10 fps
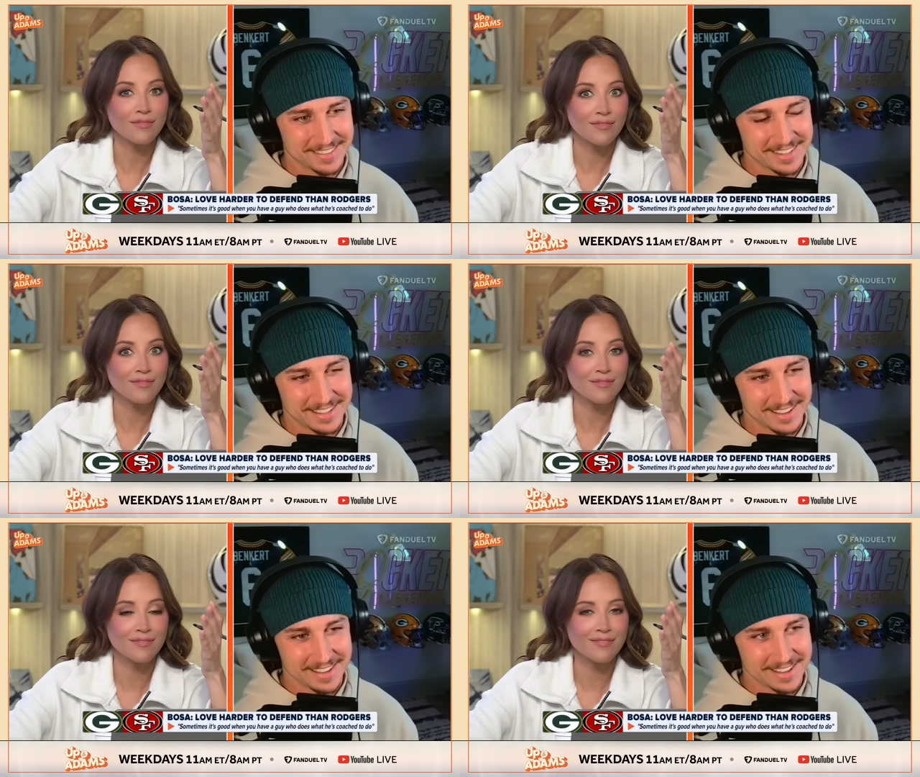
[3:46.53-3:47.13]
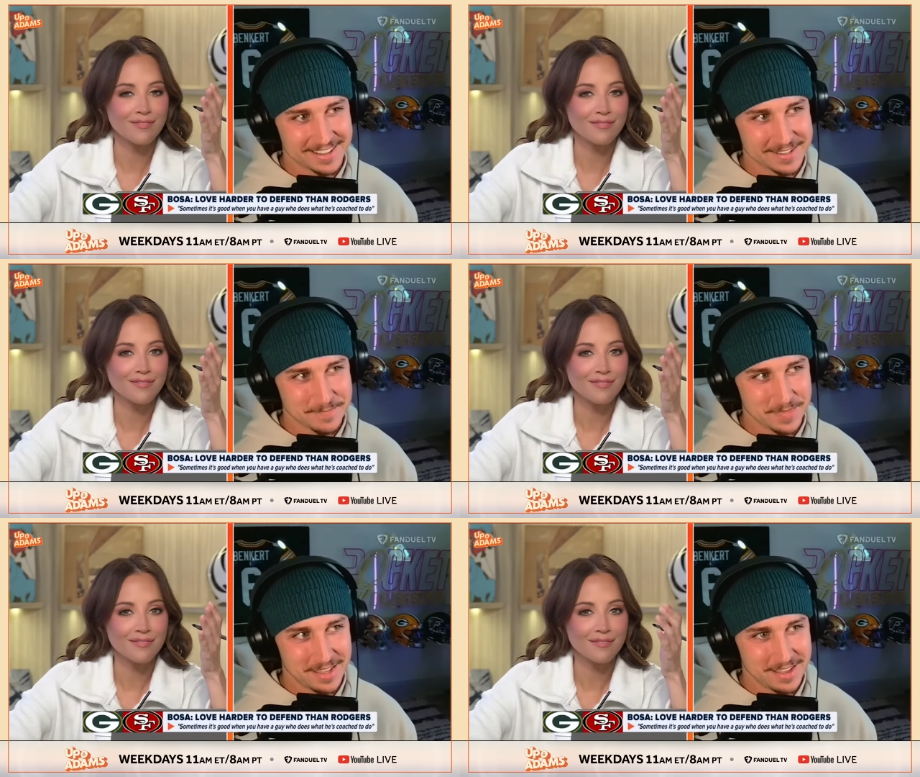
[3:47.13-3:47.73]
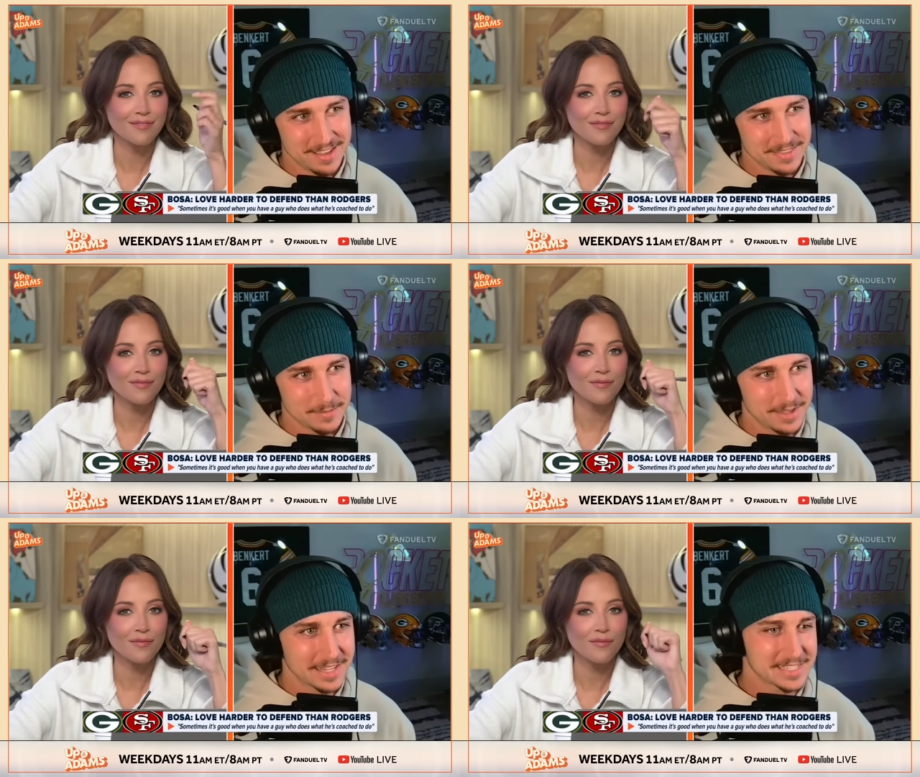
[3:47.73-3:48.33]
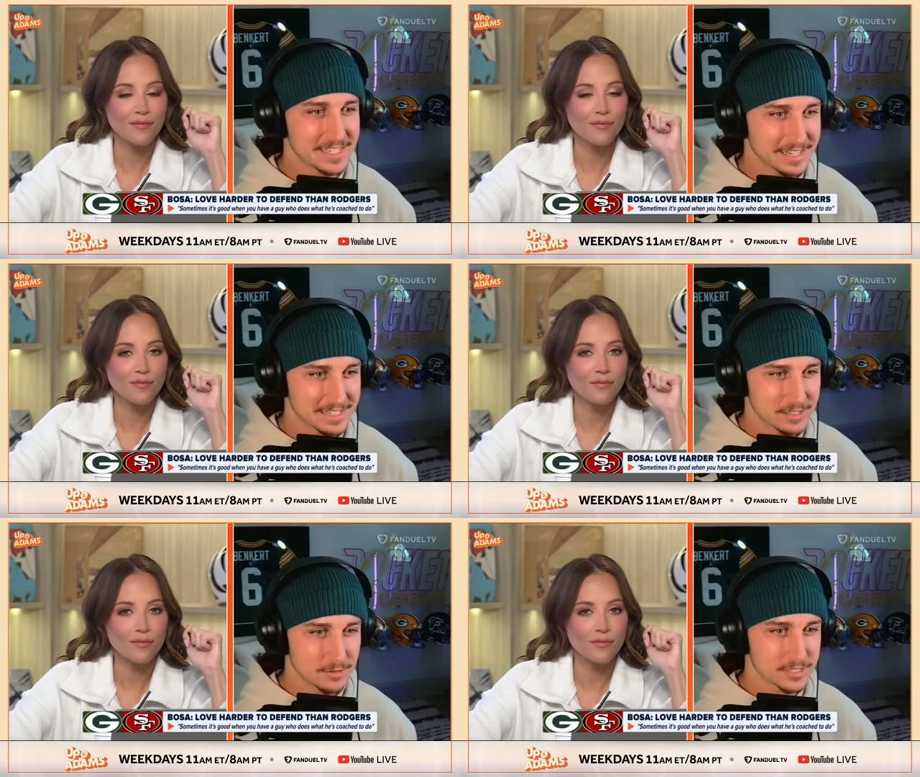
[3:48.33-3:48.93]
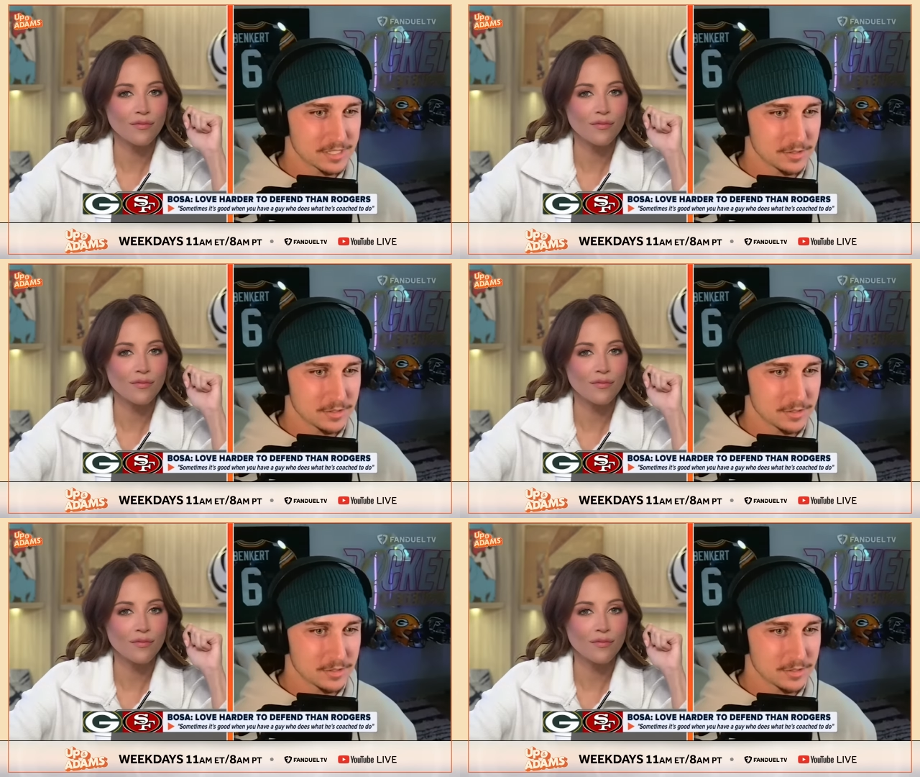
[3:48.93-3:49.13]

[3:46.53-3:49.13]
Speaker 1: and I think the biggest thing is those